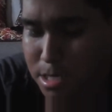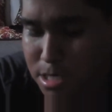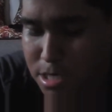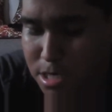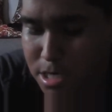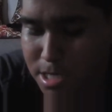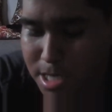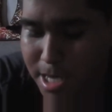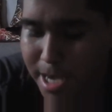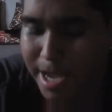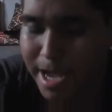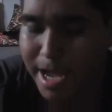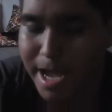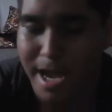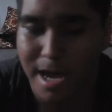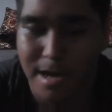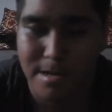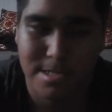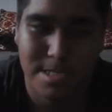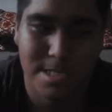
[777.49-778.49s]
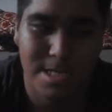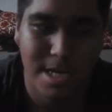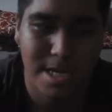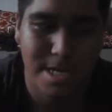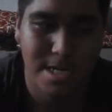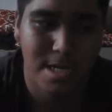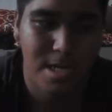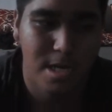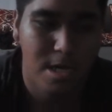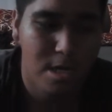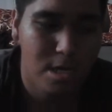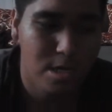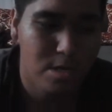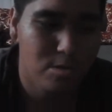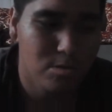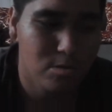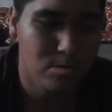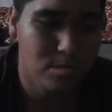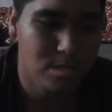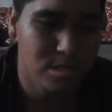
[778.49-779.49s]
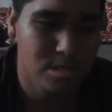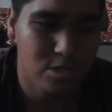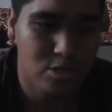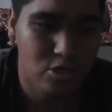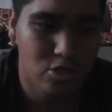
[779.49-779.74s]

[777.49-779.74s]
to their house and causing